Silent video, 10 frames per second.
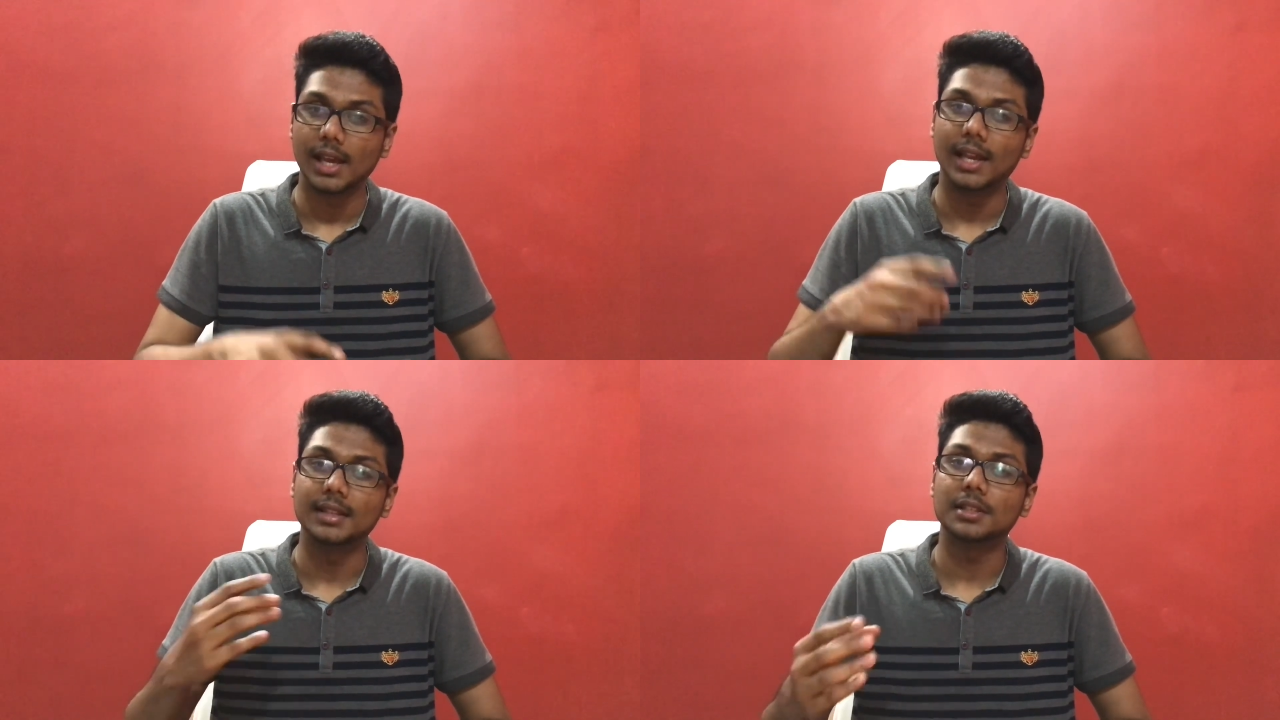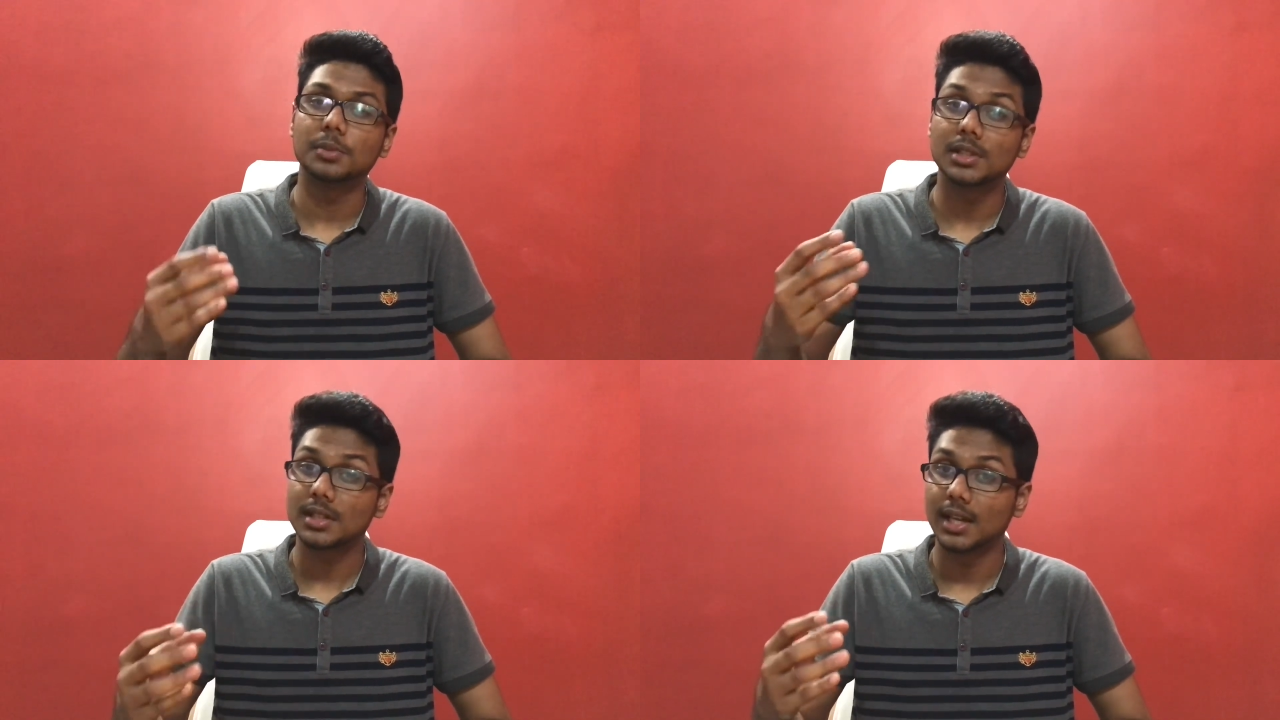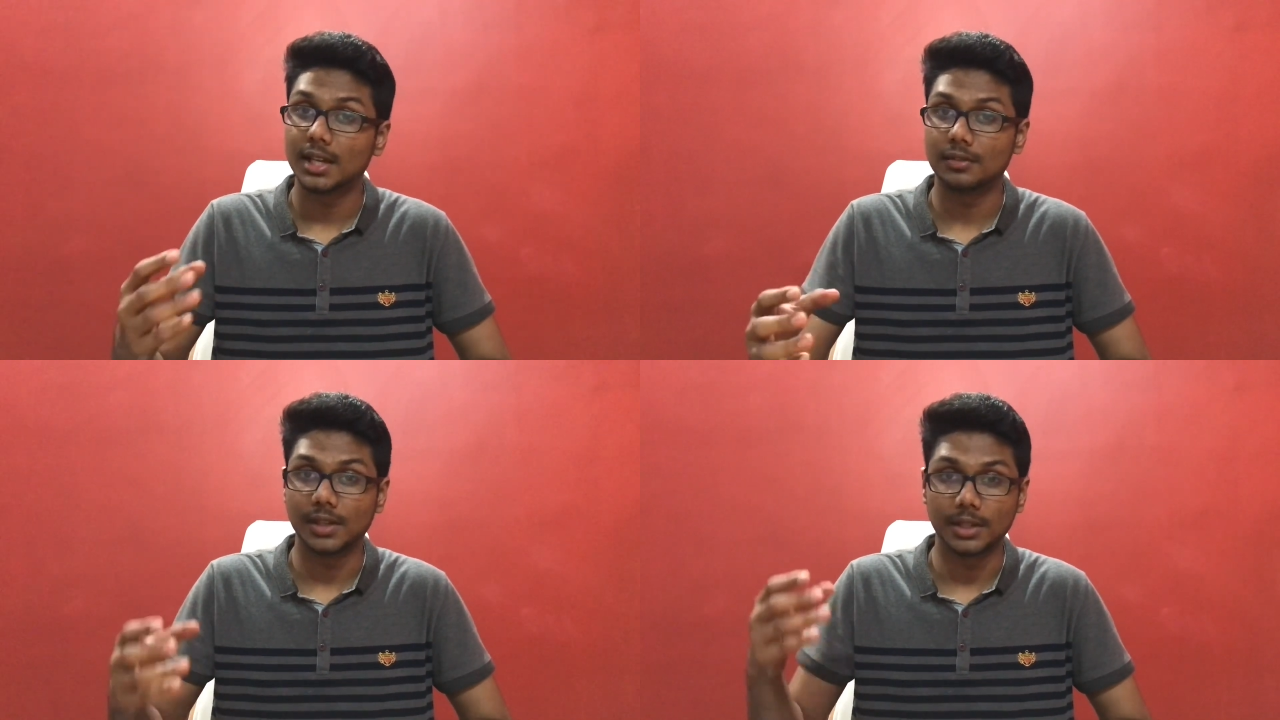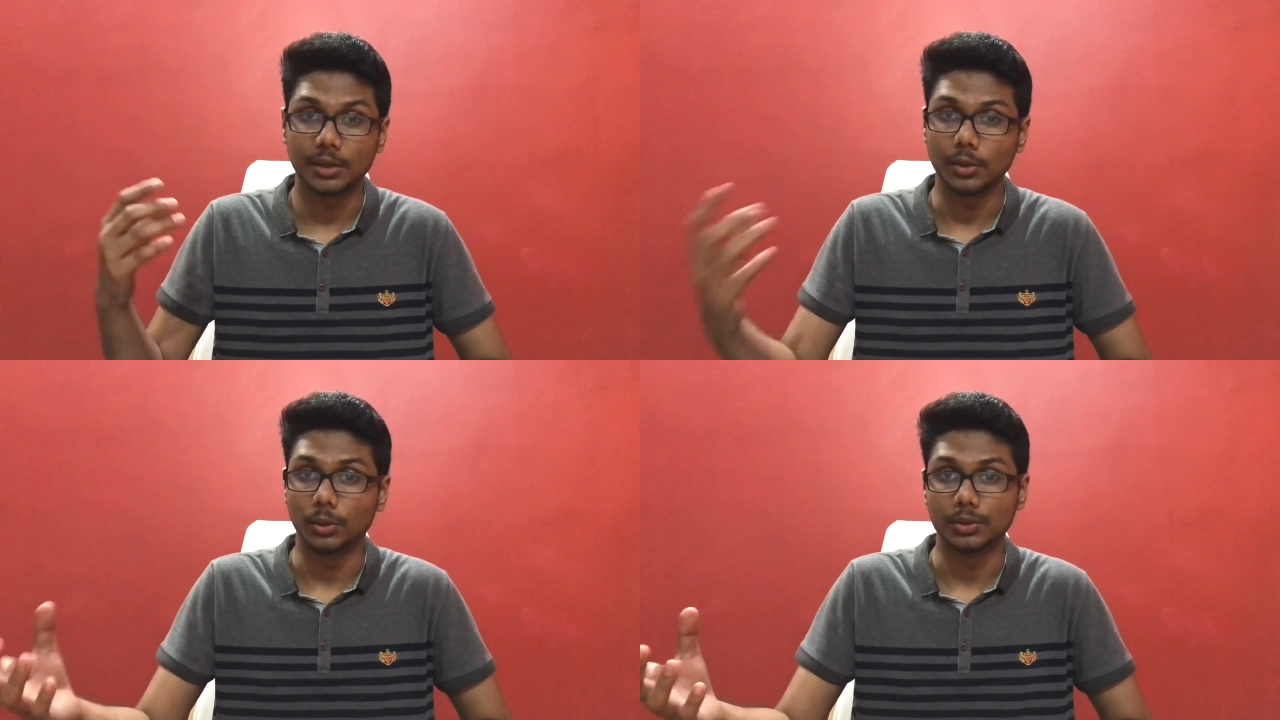and this will scare away
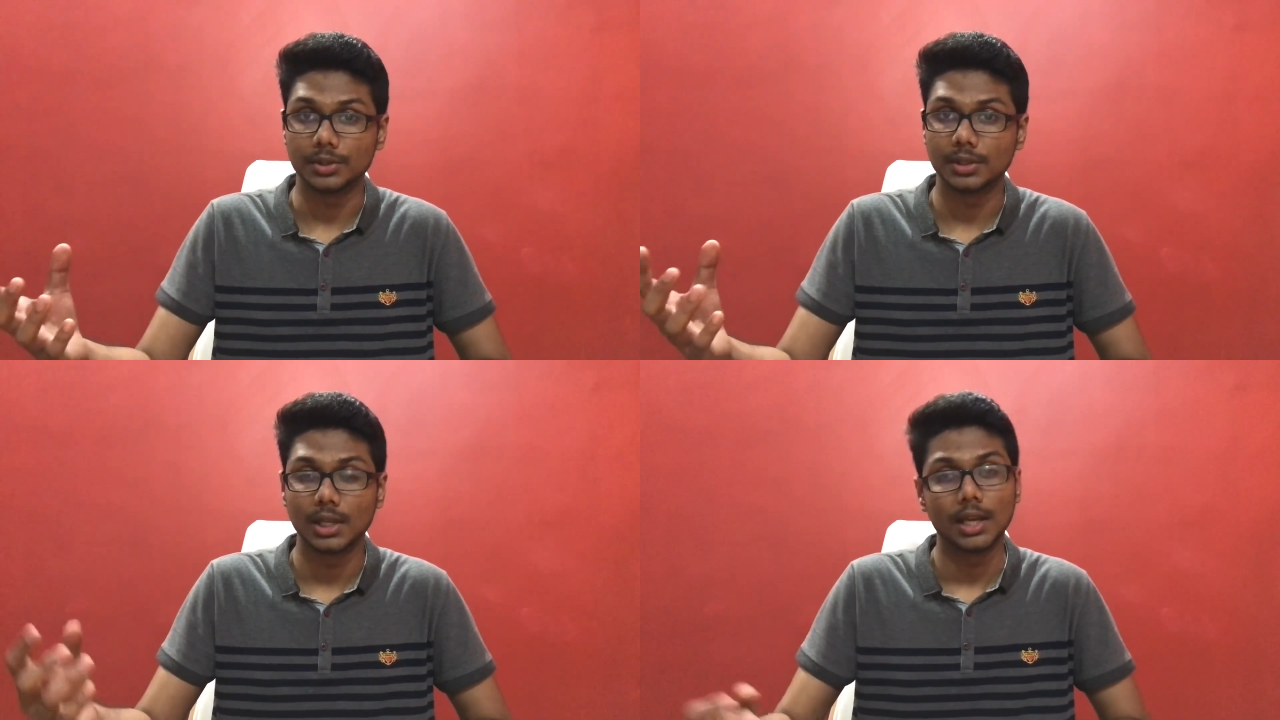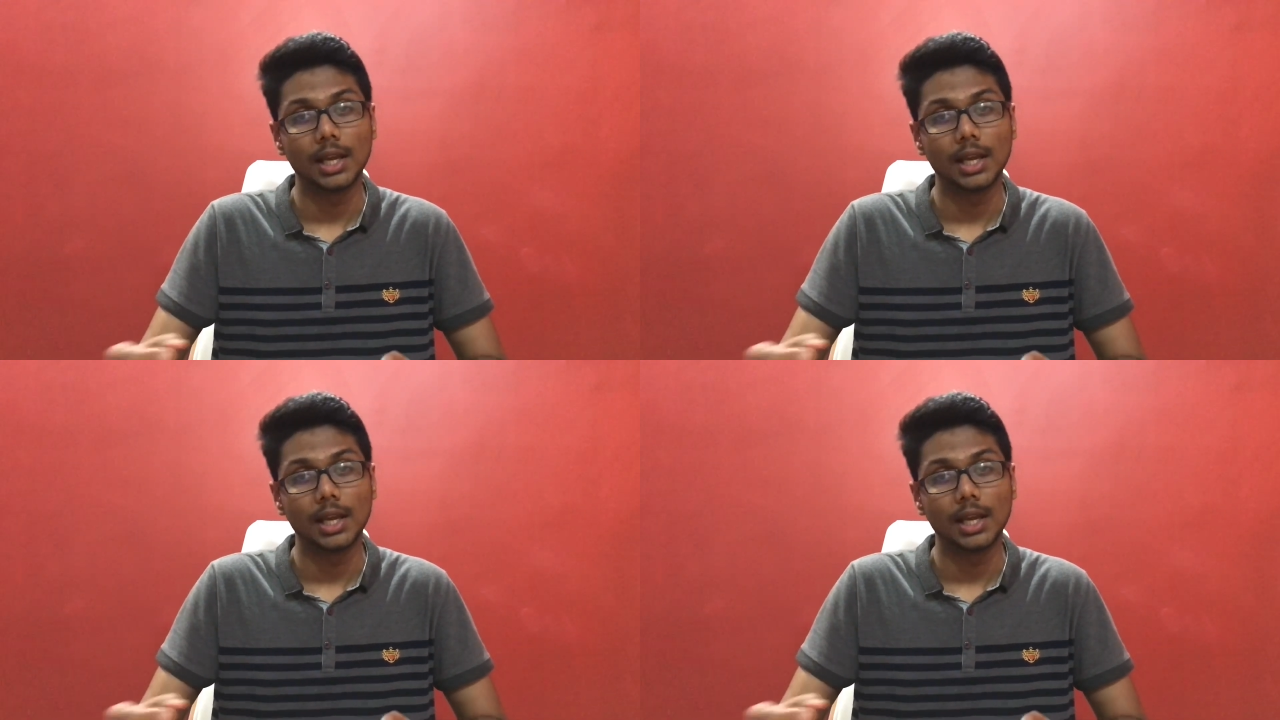the goons.